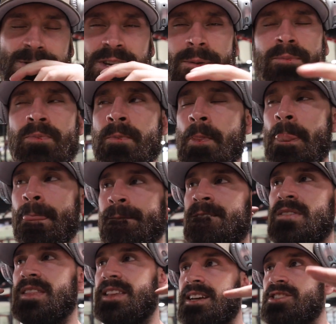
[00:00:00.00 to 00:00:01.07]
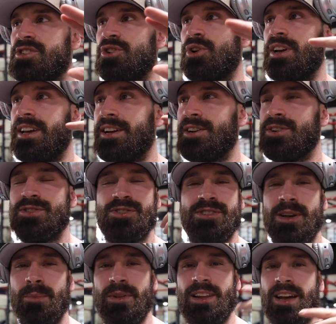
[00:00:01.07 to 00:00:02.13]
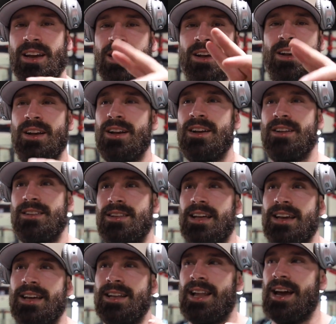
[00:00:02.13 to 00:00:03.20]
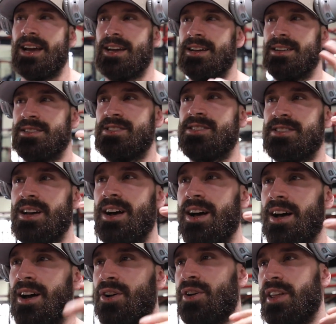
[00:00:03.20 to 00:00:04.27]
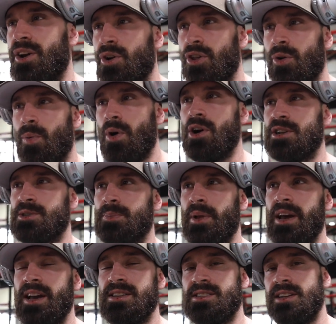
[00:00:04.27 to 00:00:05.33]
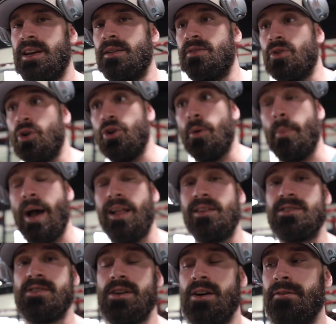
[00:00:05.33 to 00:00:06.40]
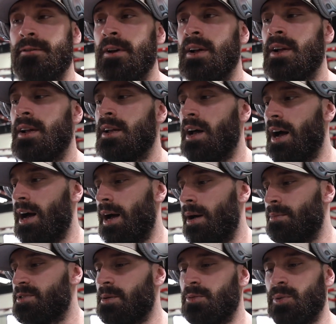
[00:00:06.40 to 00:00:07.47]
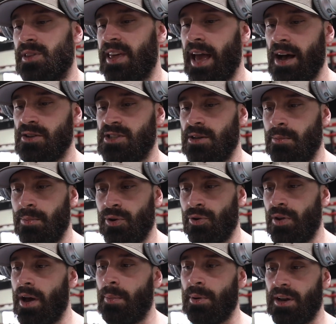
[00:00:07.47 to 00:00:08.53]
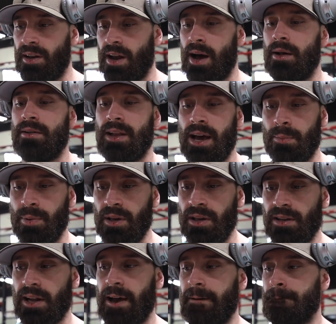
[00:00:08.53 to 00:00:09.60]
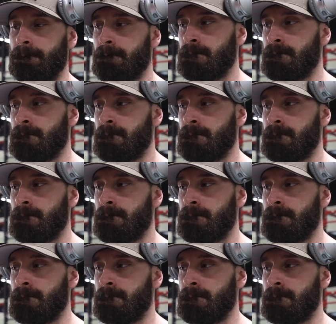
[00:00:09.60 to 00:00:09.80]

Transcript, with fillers: or some things in your ears or something that like, they get like stuck or they go to the wrong place and they throw your balance off. Um, something with calcium buildup and it not like being like